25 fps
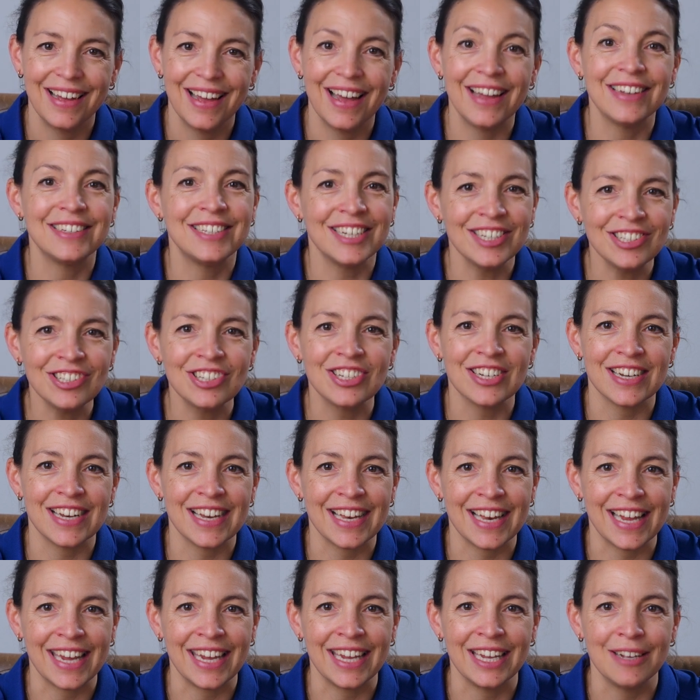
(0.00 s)

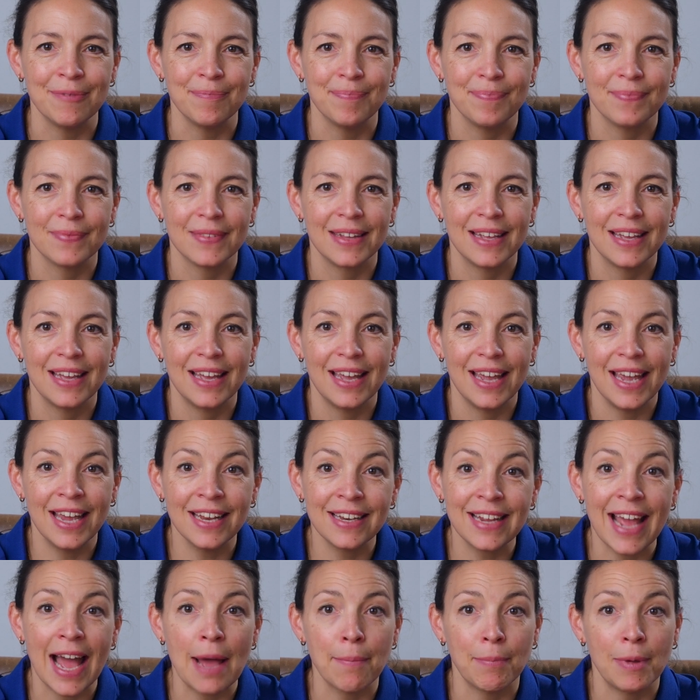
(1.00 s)
Additionally,
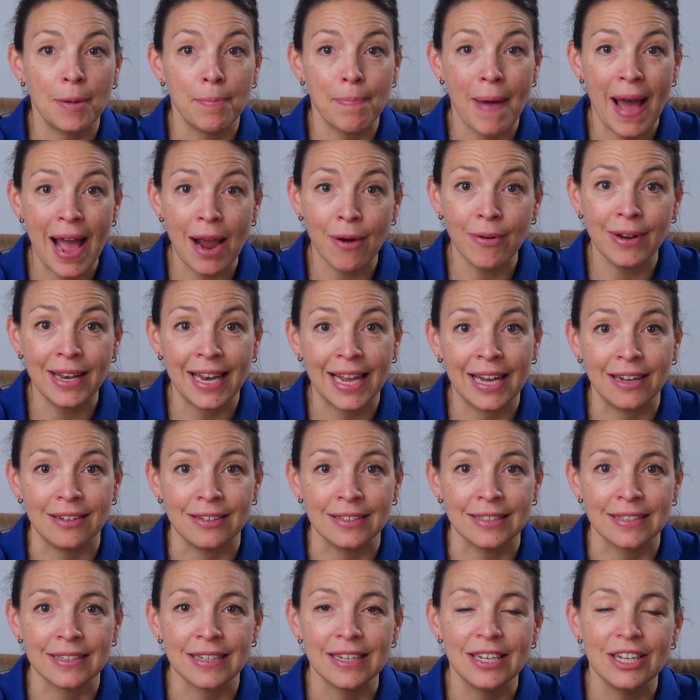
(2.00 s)
it can be
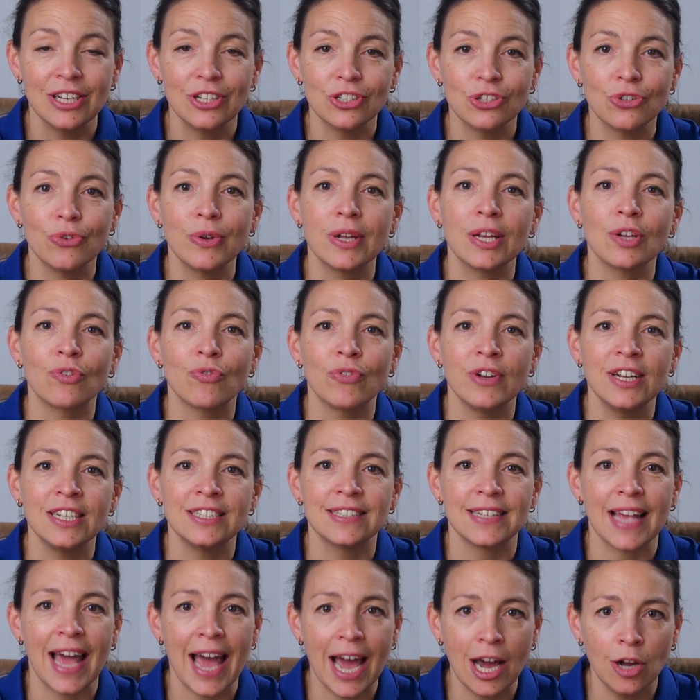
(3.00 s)
paralleled to
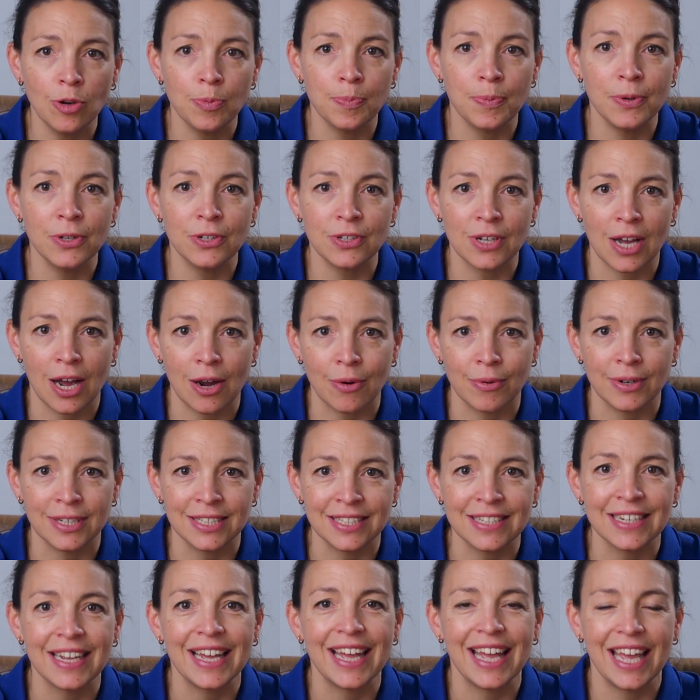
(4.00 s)
increase output
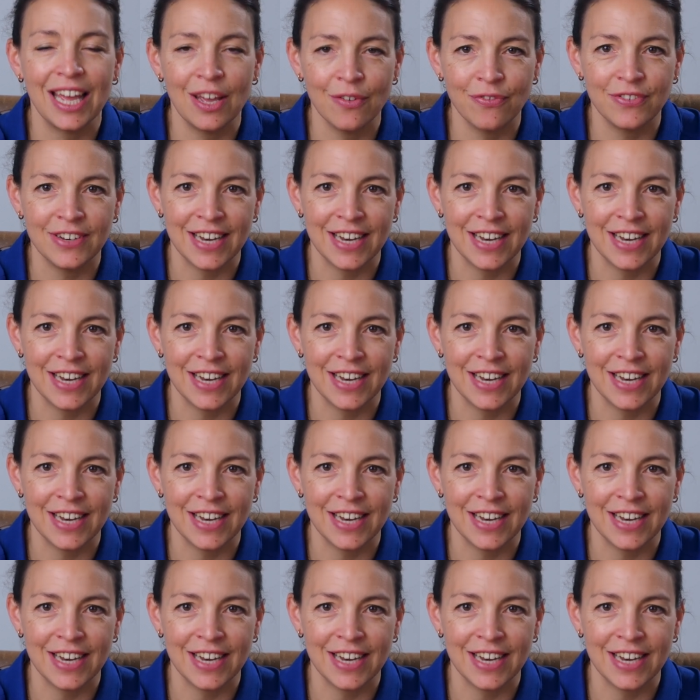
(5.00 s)
current if